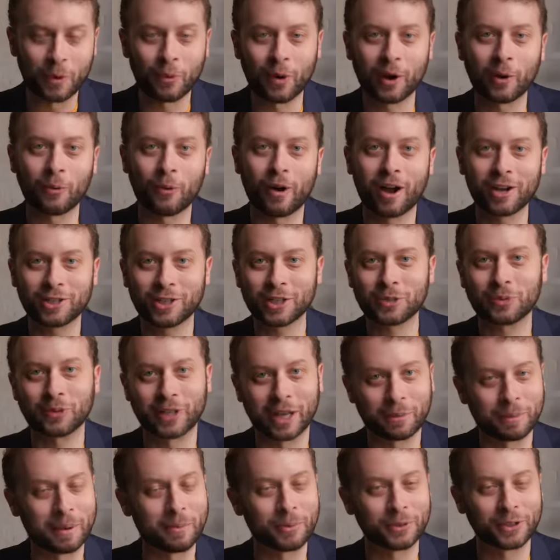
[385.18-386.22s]
we wear watches, we
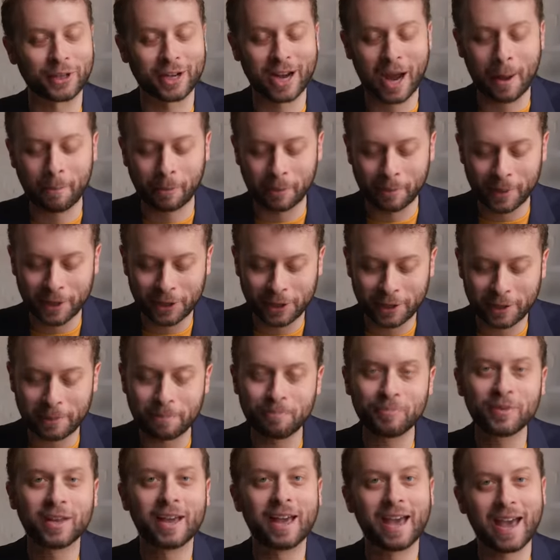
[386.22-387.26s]
like people to compliment
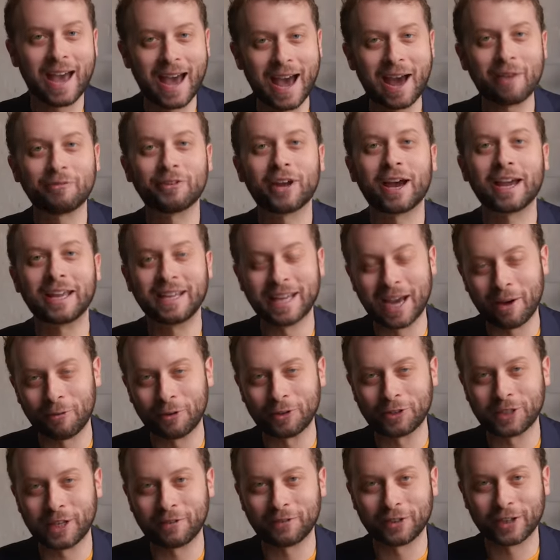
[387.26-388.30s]
them. Have not yet
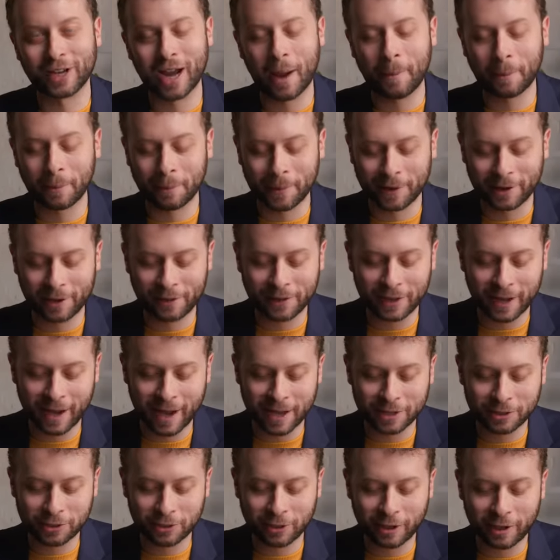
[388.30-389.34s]
received a compliment on the
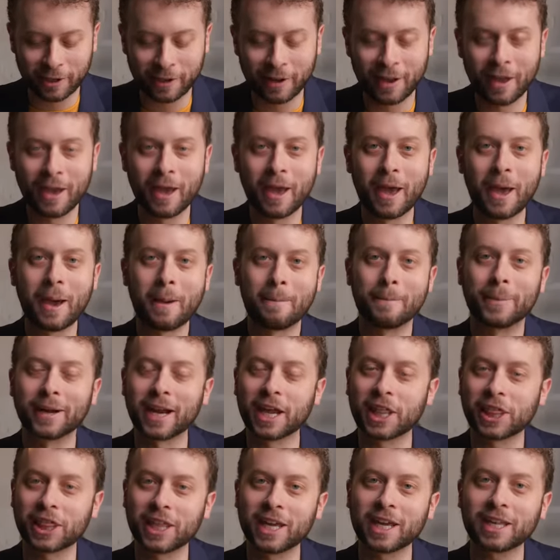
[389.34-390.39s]
Astron, but
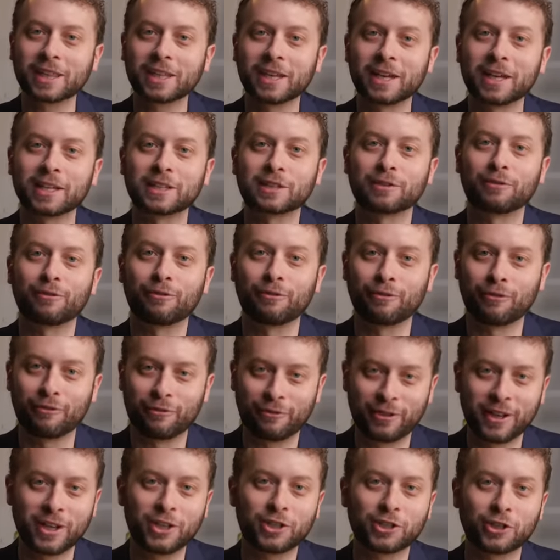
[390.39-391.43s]
I think that its
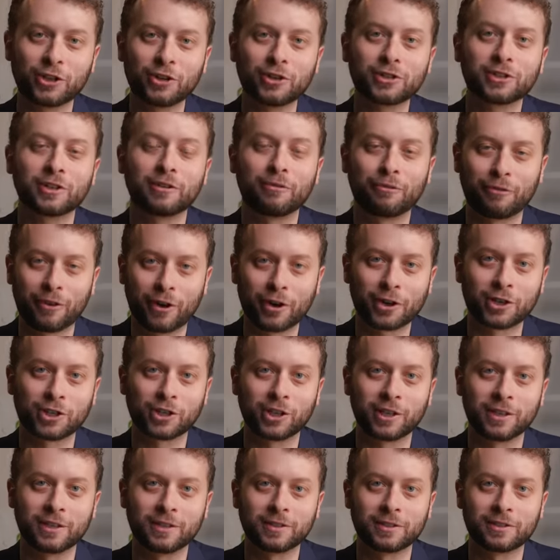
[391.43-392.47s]
features and
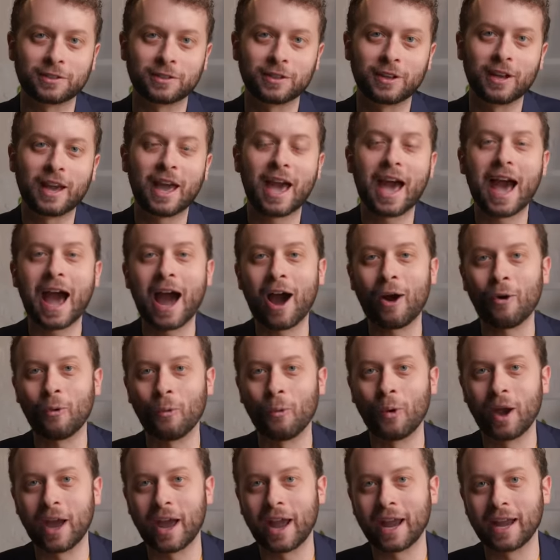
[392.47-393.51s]
functions
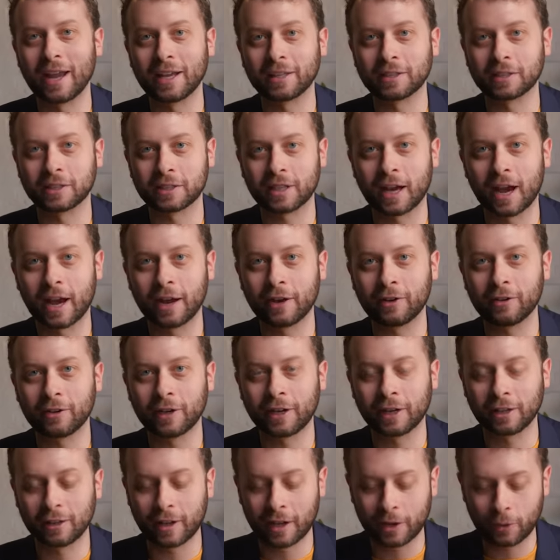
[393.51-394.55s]
outweigh its style
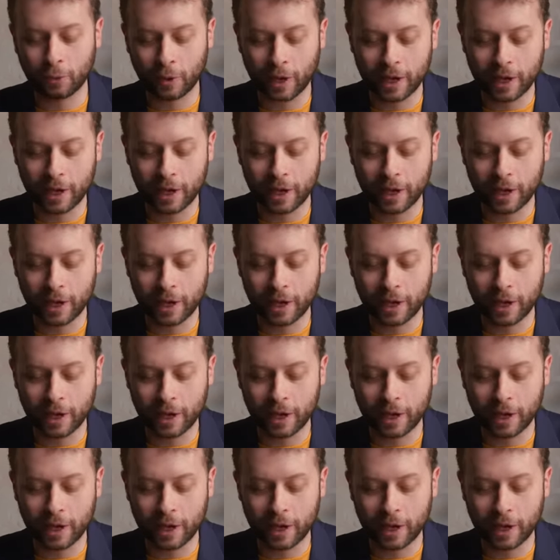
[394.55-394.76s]
in a lot of